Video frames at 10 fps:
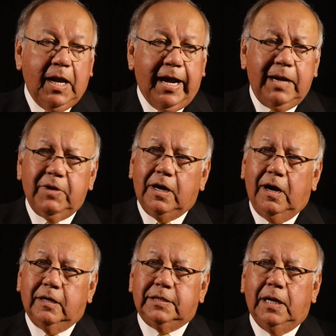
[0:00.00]
I am in
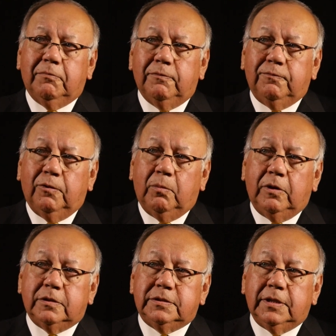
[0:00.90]
contact with
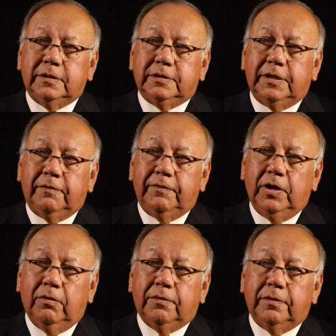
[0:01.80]
former Secretary of
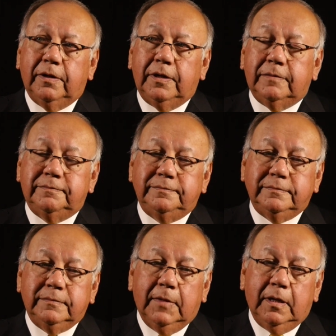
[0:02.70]
Health
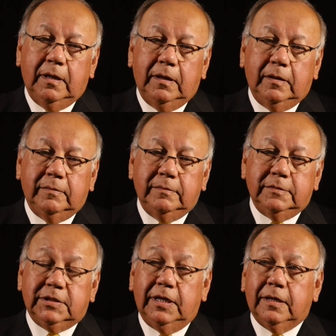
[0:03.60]

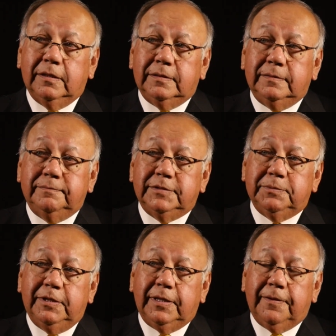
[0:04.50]
Seneca
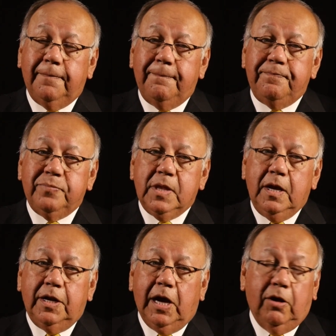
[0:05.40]
Smith. Mm-hmm.
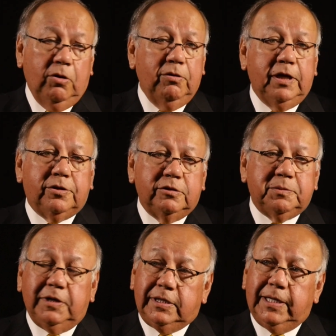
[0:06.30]
Now, I know that
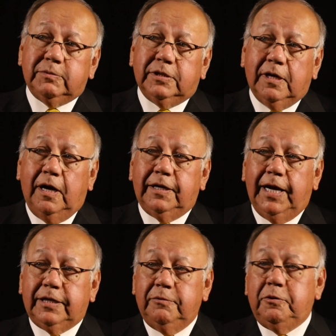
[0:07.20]
there's been attempts to
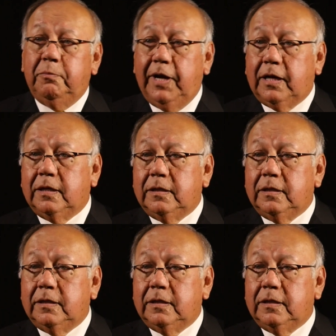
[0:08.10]
contact him to make